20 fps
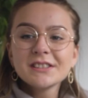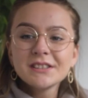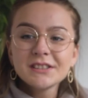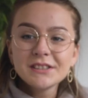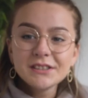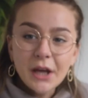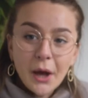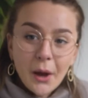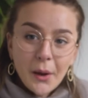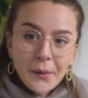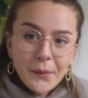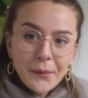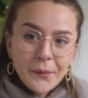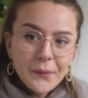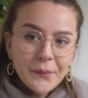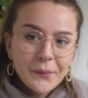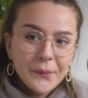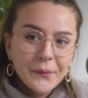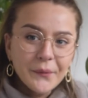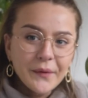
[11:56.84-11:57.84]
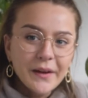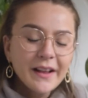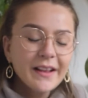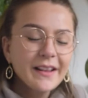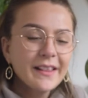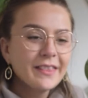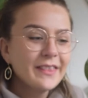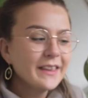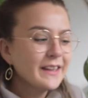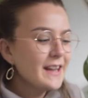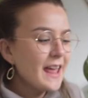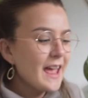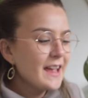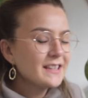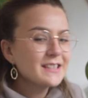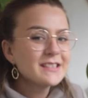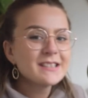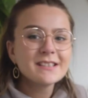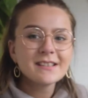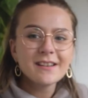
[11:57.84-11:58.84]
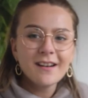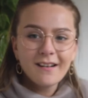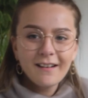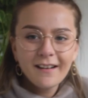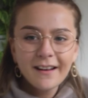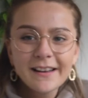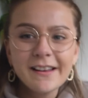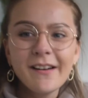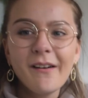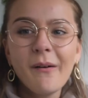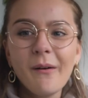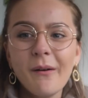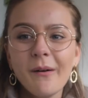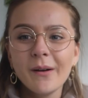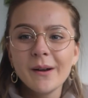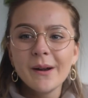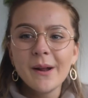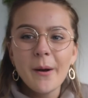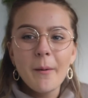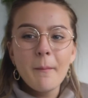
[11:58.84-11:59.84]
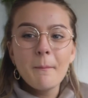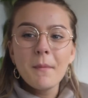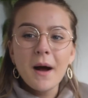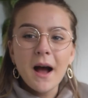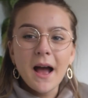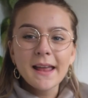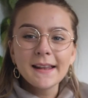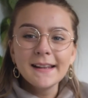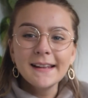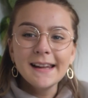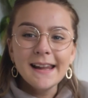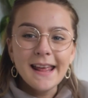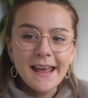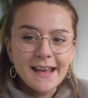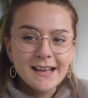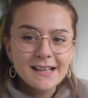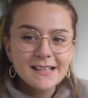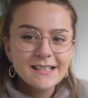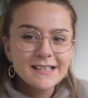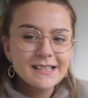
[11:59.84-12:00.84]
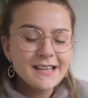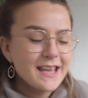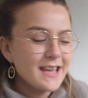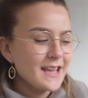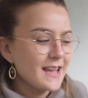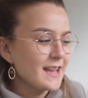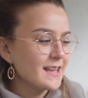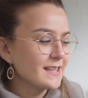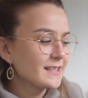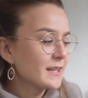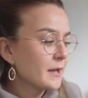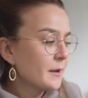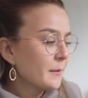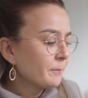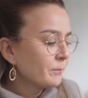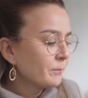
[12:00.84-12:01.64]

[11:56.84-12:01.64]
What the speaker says: So the next guy on my list is